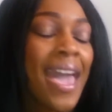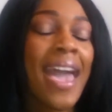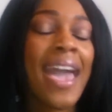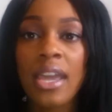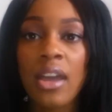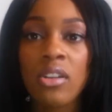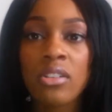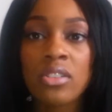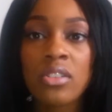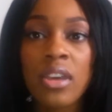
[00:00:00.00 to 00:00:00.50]

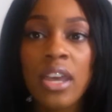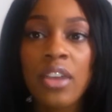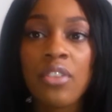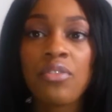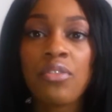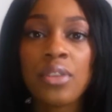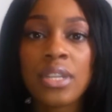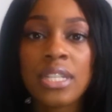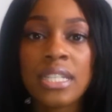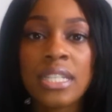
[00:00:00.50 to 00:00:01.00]
They also
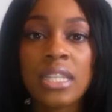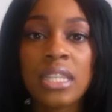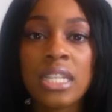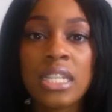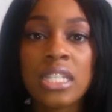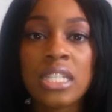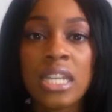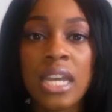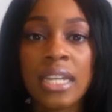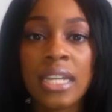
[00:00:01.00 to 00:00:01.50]
have recently
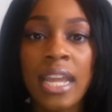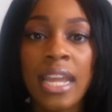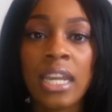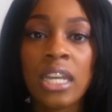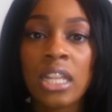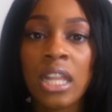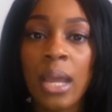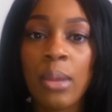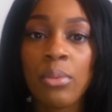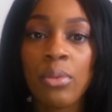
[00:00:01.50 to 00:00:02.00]
done a
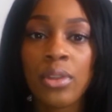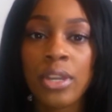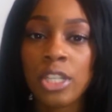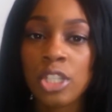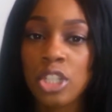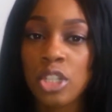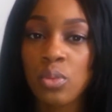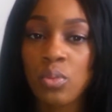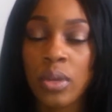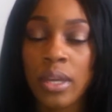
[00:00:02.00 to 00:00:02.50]

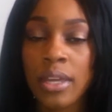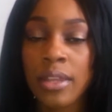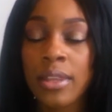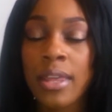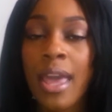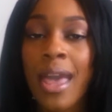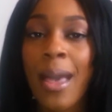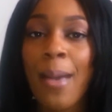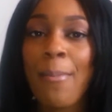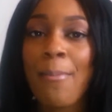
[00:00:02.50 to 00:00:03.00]
collaboration with
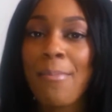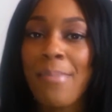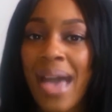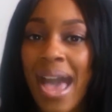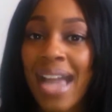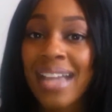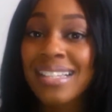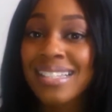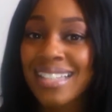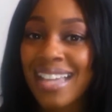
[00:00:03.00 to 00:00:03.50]

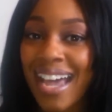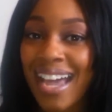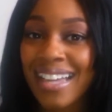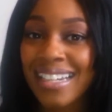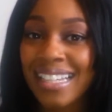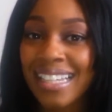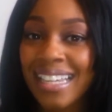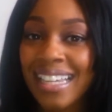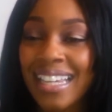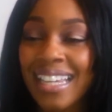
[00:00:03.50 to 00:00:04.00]
Mac
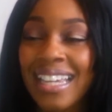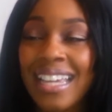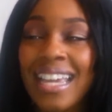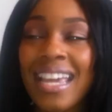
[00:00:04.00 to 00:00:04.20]
Daddy,